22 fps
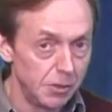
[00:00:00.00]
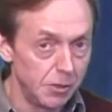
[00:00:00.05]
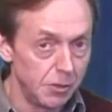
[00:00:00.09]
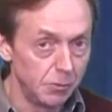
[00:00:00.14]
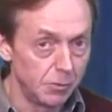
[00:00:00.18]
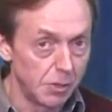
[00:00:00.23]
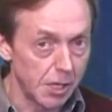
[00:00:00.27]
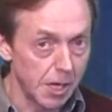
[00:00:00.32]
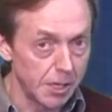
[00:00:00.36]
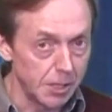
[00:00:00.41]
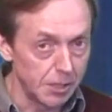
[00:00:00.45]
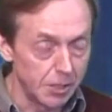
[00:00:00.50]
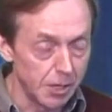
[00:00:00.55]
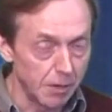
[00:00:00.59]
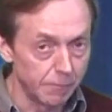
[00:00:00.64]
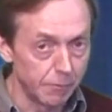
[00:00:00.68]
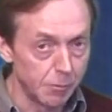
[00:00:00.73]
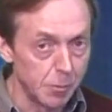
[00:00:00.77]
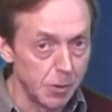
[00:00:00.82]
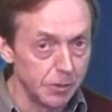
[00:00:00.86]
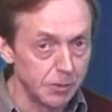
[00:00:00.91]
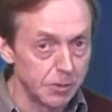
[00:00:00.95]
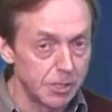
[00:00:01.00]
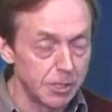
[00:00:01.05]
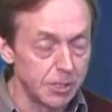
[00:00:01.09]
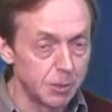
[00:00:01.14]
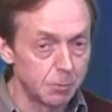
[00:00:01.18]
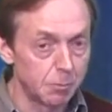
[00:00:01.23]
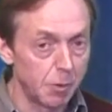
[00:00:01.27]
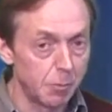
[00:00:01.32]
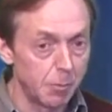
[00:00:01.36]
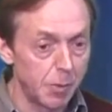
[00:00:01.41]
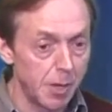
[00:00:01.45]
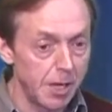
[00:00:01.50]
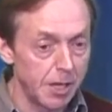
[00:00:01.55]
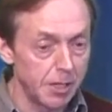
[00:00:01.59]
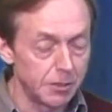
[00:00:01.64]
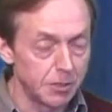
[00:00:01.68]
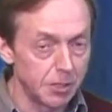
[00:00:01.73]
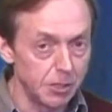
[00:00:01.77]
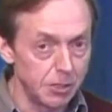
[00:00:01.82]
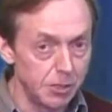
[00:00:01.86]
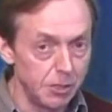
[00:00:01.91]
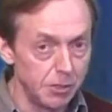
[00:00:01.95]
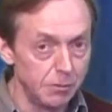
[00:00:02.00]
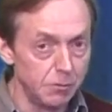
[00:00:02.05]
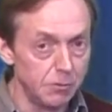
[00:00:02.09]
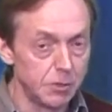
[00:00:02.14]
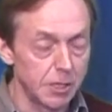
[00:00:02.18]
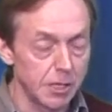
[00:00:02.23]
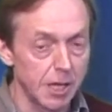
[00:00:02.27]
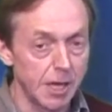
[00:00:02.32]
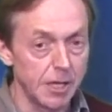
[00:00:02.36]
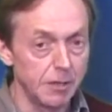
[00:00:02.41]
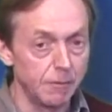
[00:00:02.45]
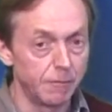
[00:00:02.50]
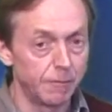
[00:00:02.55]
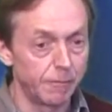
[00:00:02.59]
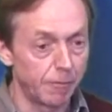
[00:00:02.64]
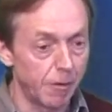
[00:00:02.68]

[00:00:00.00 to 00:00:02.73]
UK government is prepared to use a